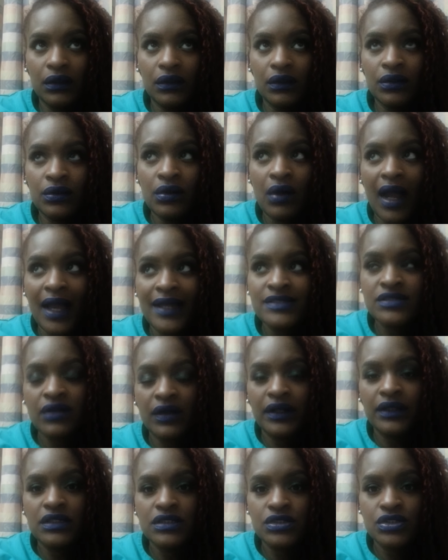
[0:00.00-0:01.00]
you know i
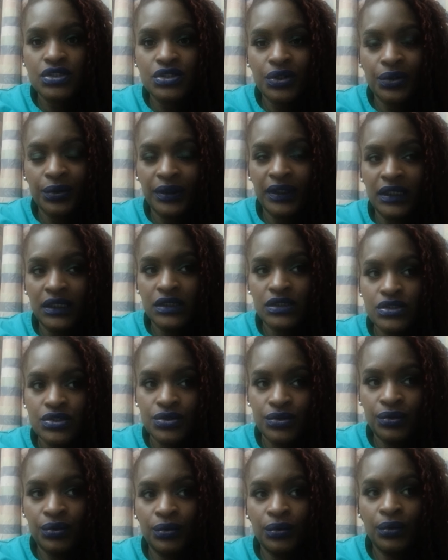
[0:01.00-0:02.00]
started this journey
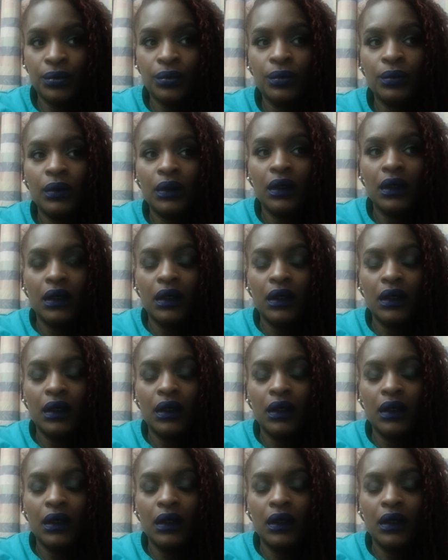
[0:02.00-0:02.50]
to